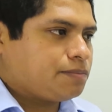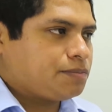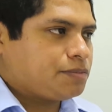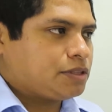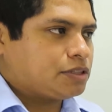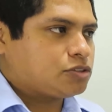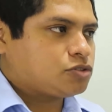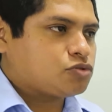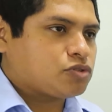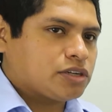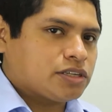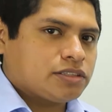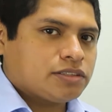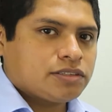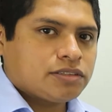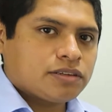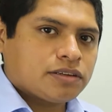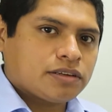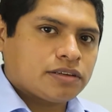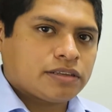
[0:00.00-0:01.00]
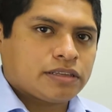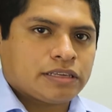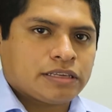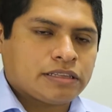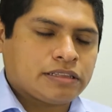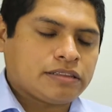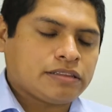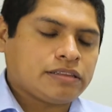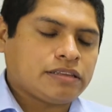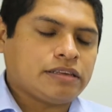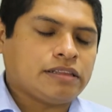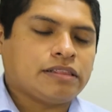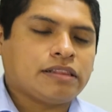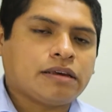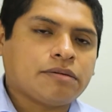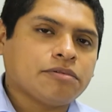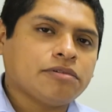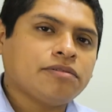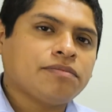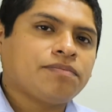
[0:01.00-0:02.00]
the trend in the
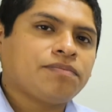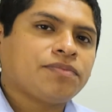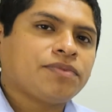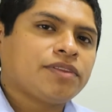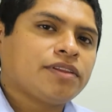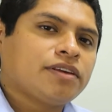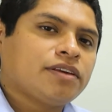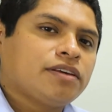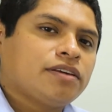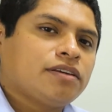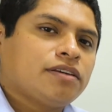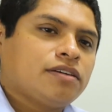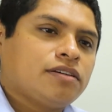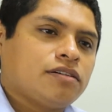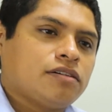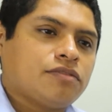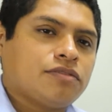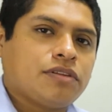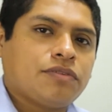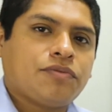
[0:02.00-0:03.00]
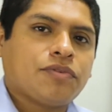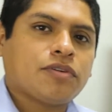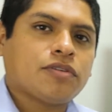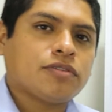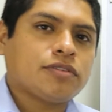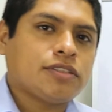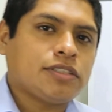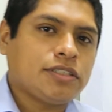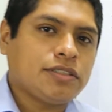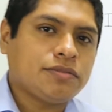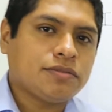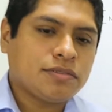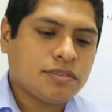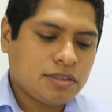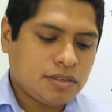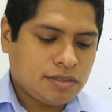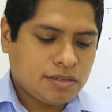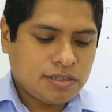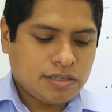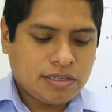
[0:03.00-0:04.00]
level of difficulty,
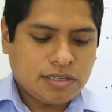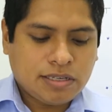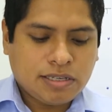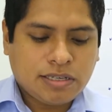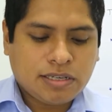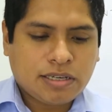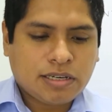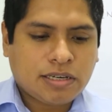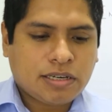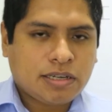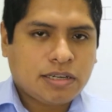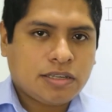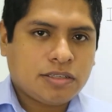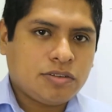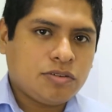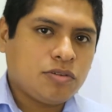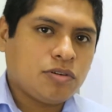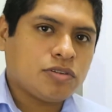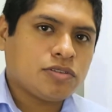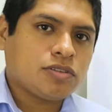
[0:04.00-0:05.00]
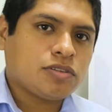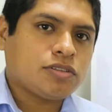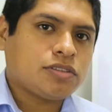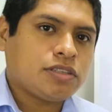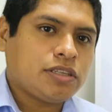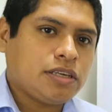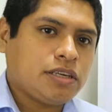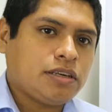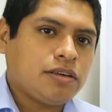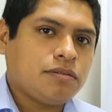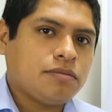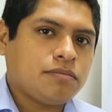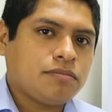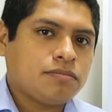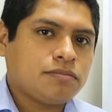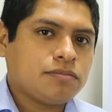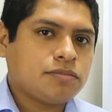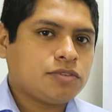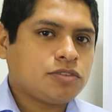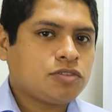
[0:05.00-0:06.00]
and you also see
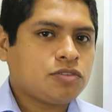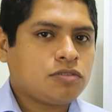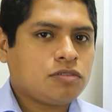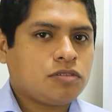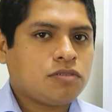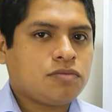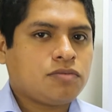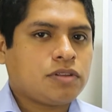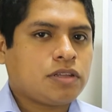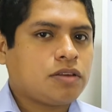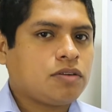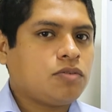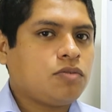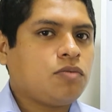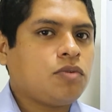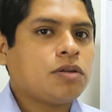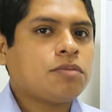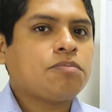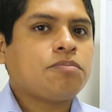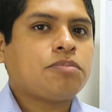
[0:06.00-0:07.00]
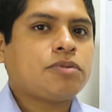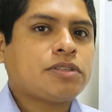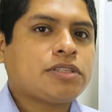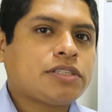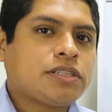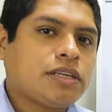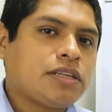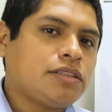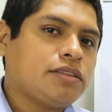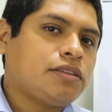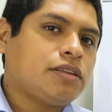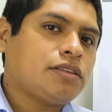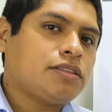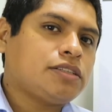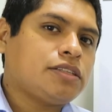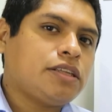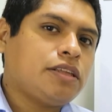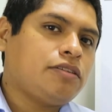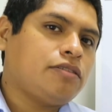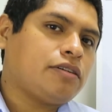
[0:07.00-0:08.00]
sort of like what
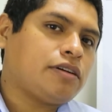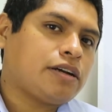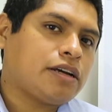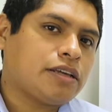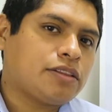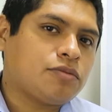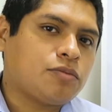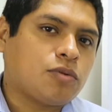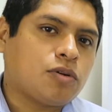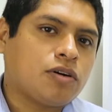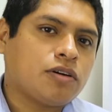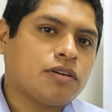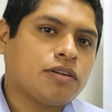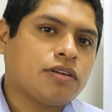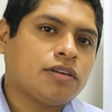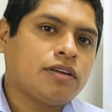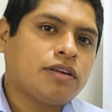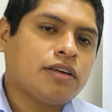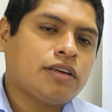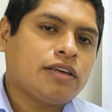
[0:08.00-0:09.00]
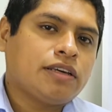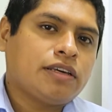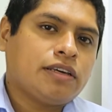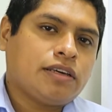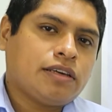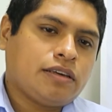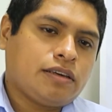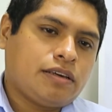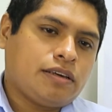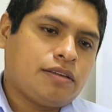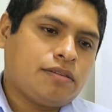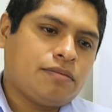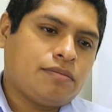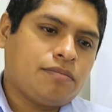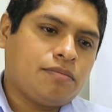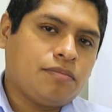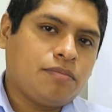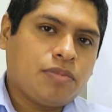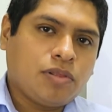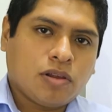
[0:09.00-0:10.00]
percentage did you get wrong
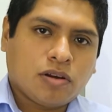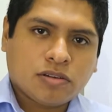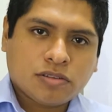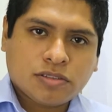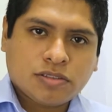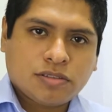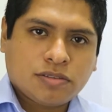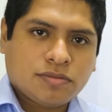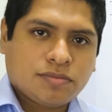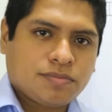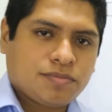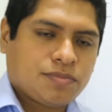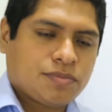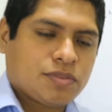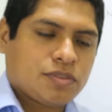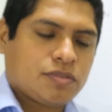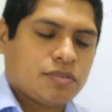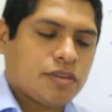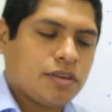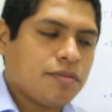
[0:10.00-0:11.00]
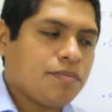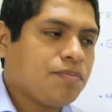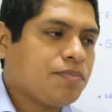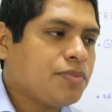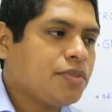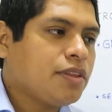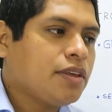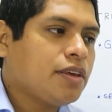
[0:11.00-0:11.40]
in blocks, okay?